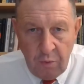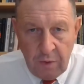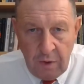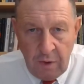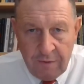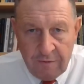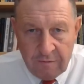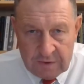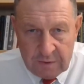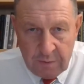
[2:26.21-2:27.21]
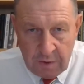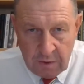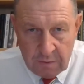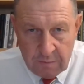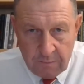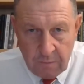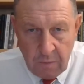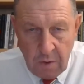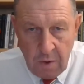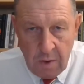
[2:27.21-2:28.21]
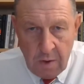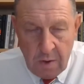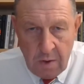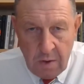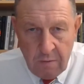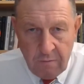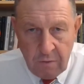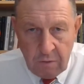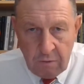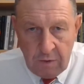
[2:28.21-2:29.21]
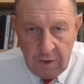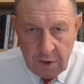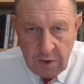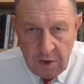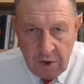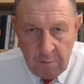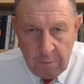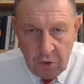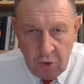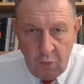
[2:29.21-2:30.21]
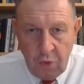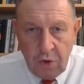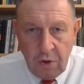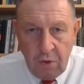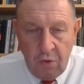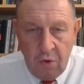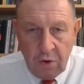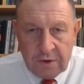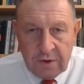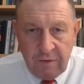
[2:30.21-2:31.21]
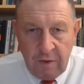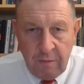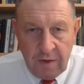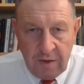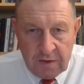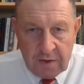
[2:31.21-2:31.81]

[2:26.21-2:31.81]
Similar strikes are being carried out by Israelis on Lebanese, Syrian, and Iranian territories.